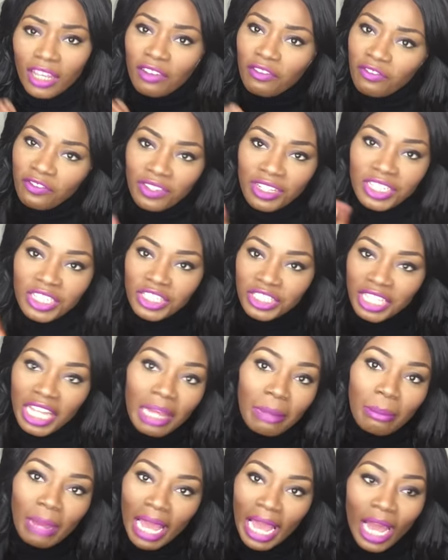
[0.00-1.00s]
fish
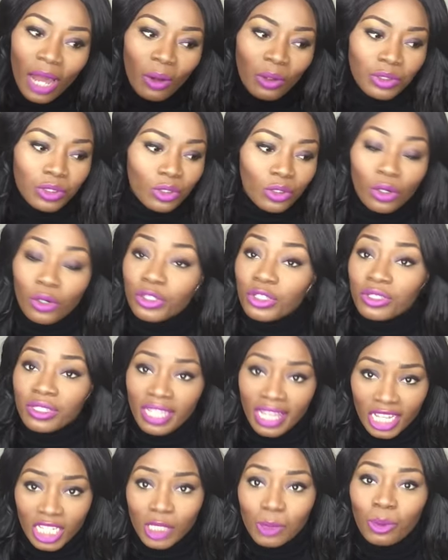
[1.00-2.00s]
them out or
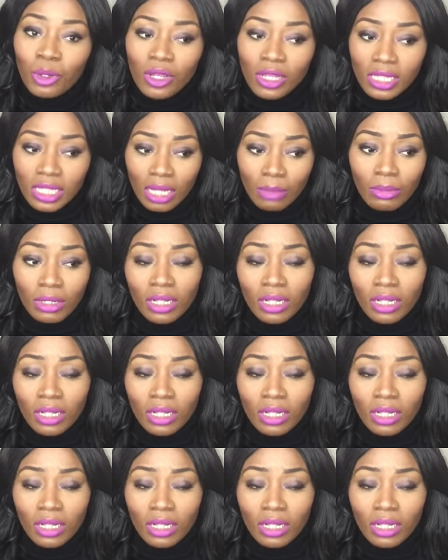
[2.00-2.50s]
just expose them.